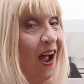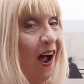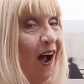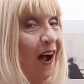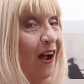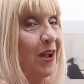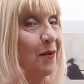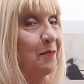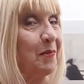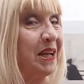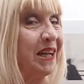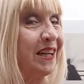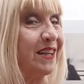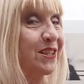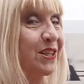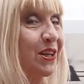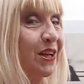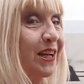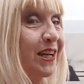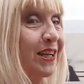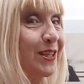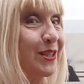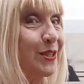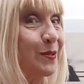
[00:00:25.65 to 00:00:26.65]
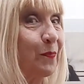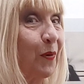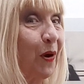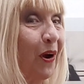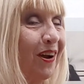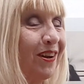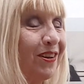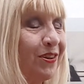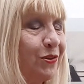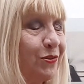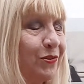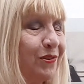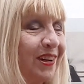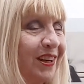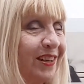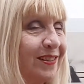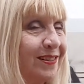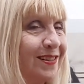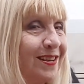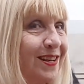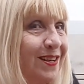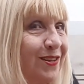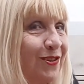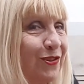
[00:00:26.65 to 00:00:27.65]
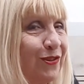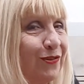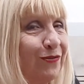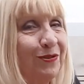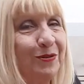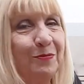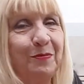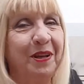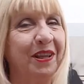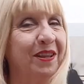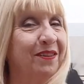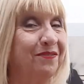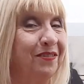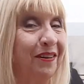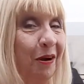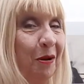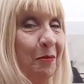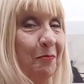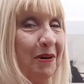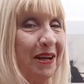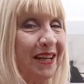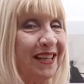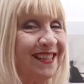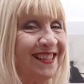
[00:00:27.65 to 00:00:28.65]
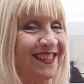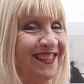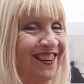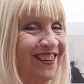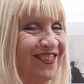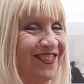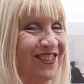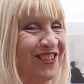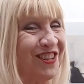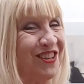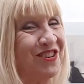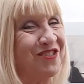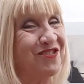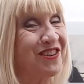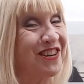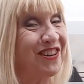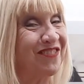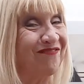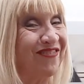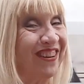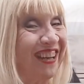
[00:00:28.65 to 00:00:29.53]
I am here to inspire you and teach you to be the very best dancer you can